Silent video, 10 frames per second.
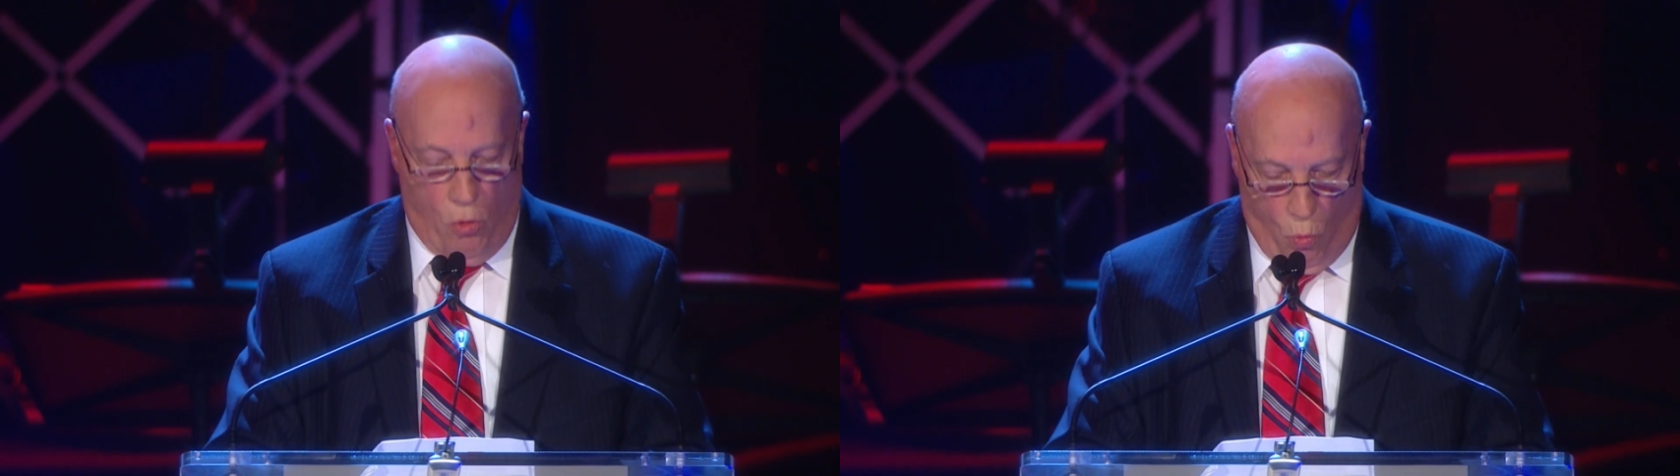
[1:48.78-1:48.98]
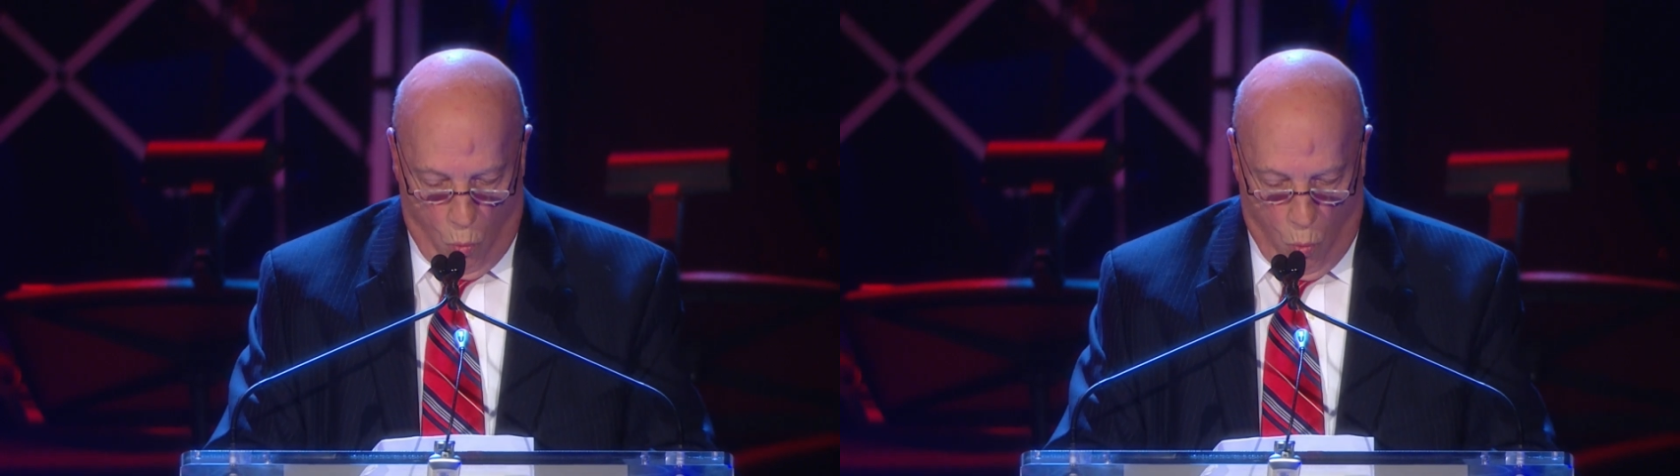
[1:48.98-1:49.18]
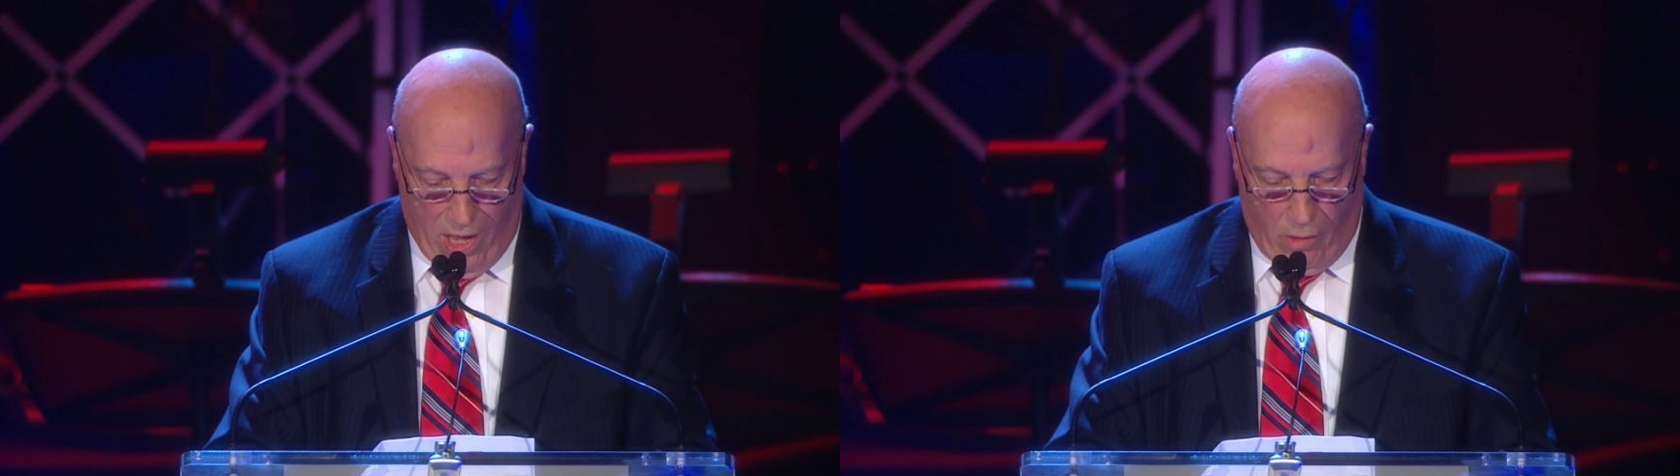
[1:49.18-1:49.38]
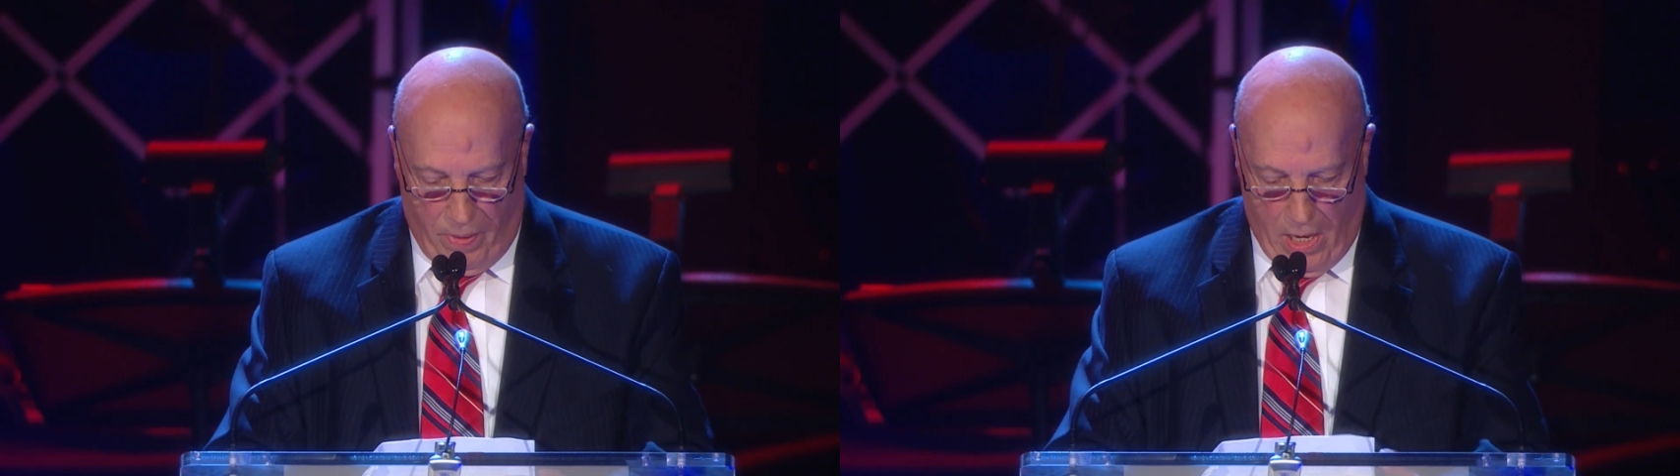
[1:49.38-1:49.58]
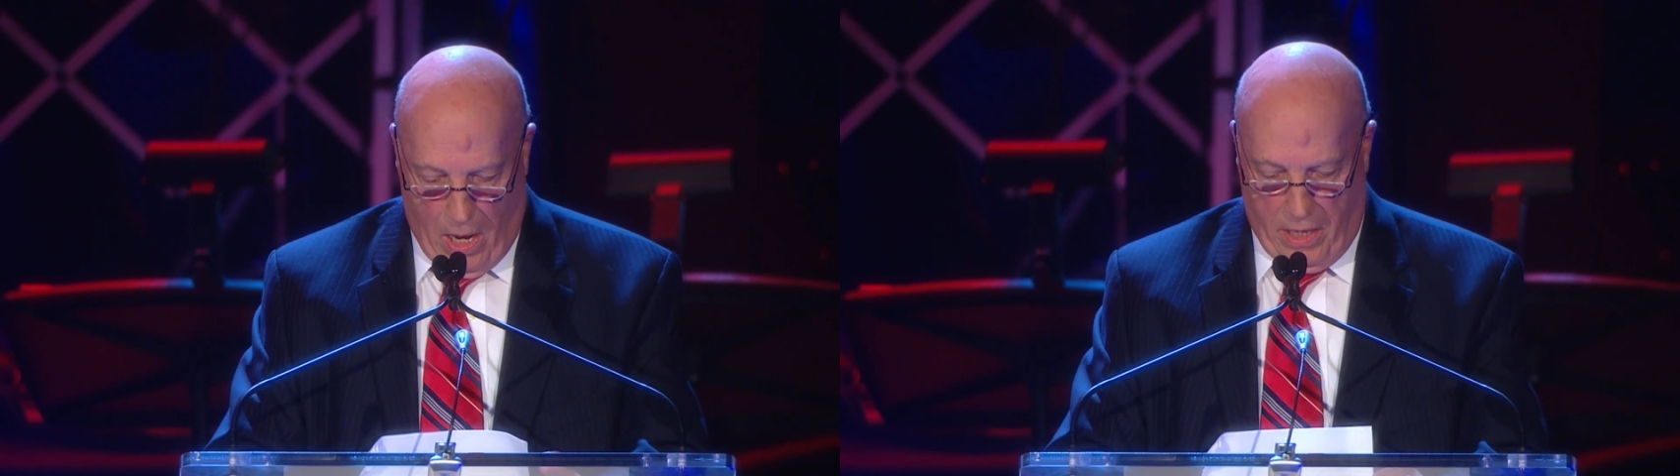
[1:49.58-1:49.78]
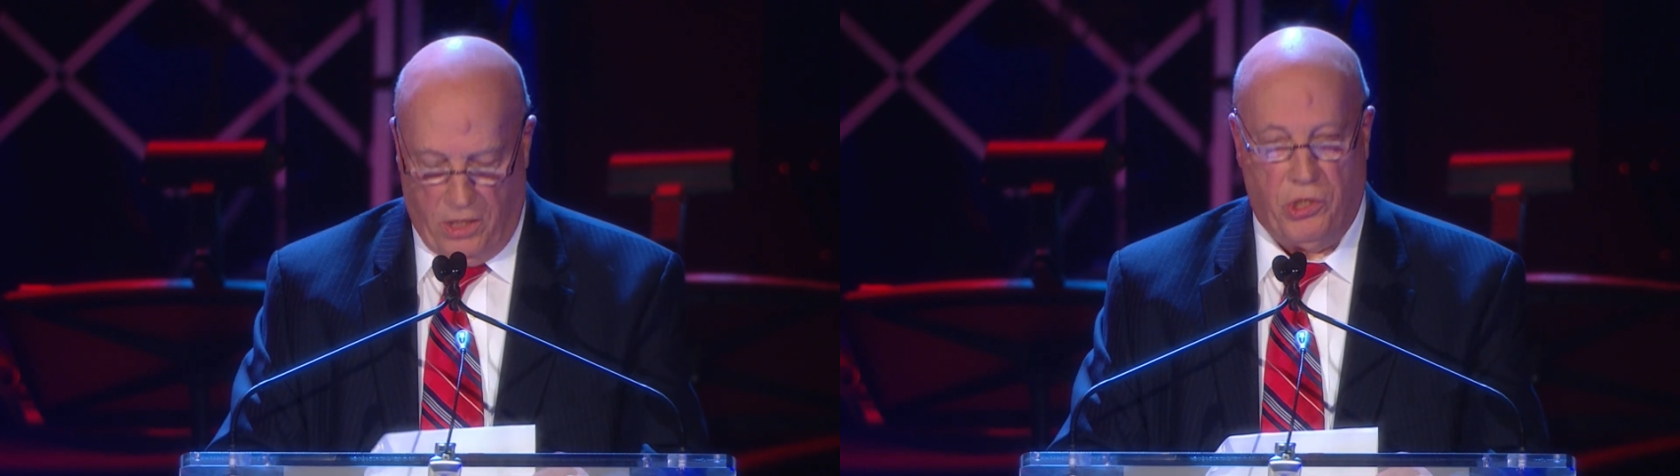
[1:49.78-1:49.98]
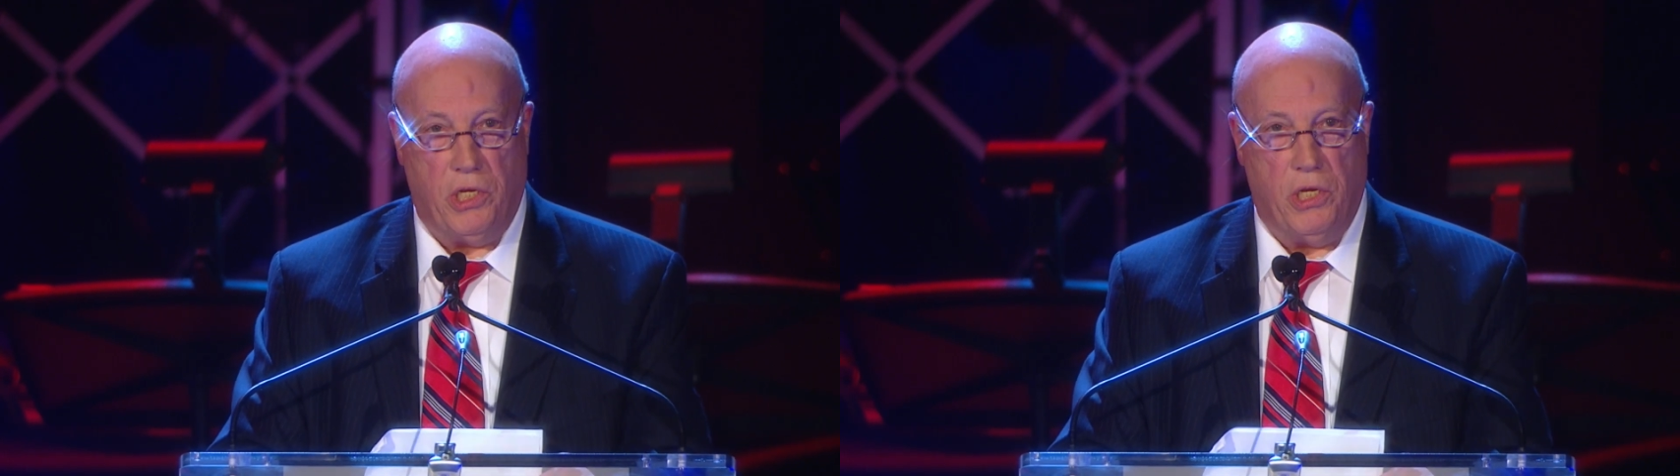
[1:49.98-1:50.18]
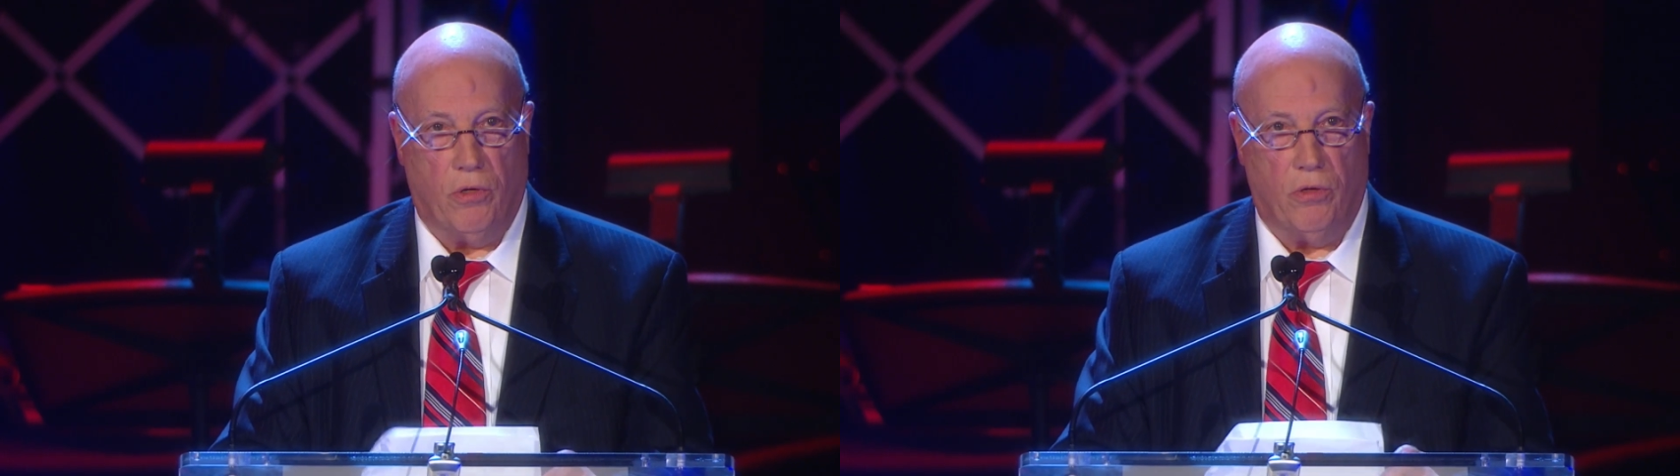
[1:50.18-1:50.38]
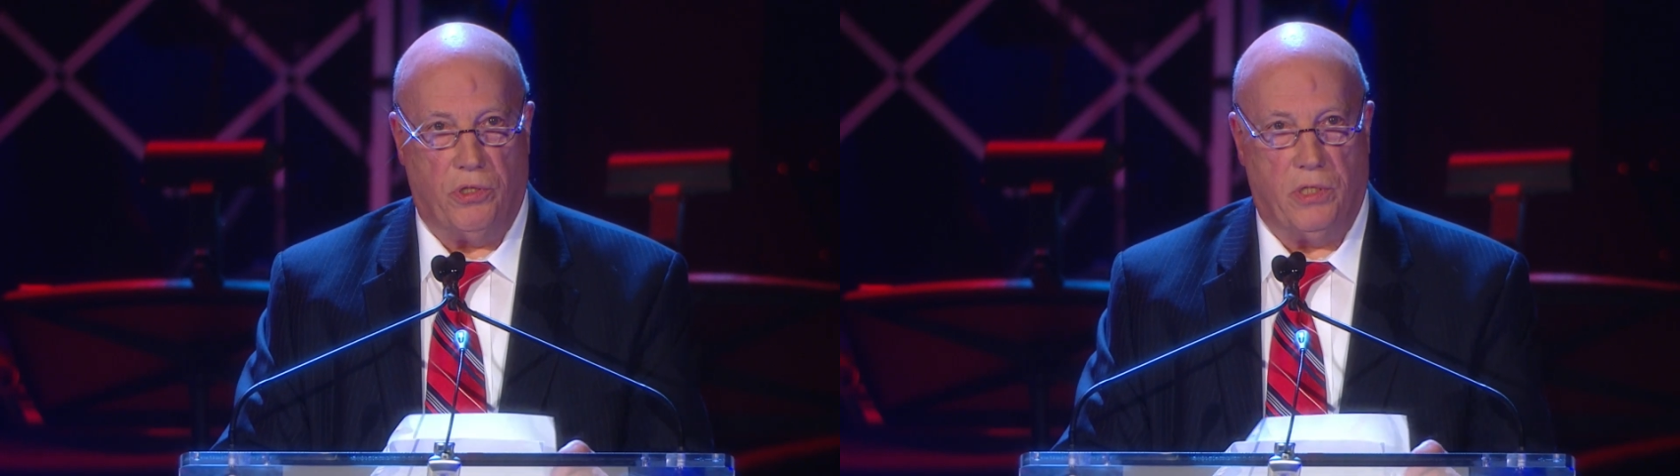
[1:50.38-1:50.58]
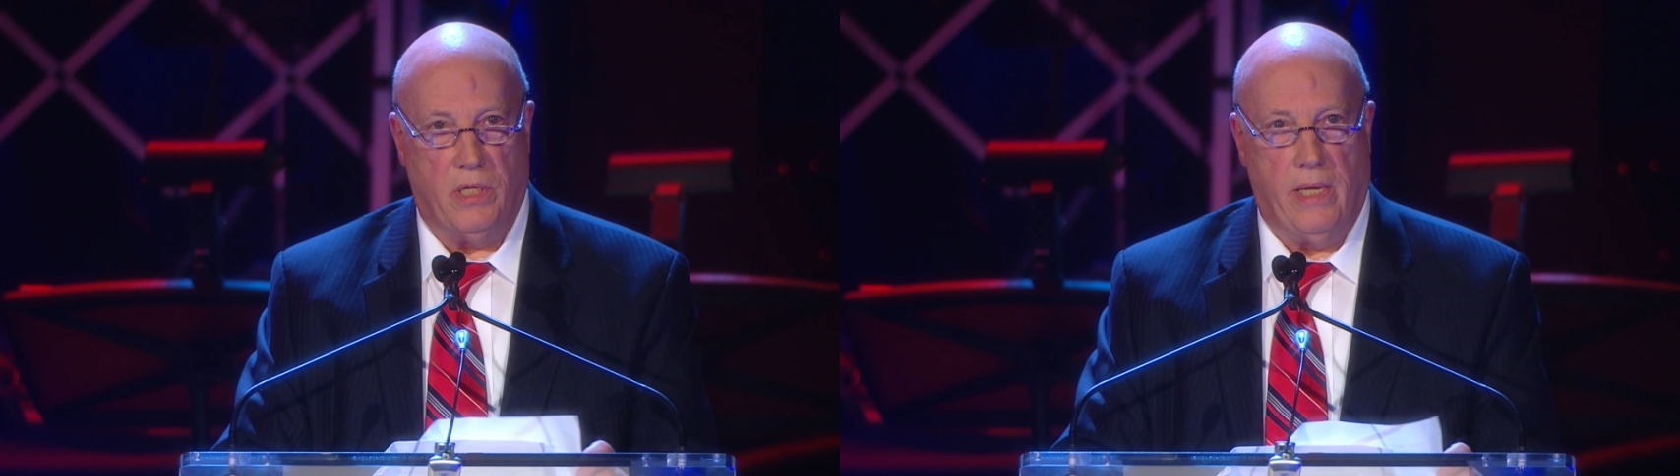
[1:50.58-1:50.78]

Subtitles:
well beyond his years.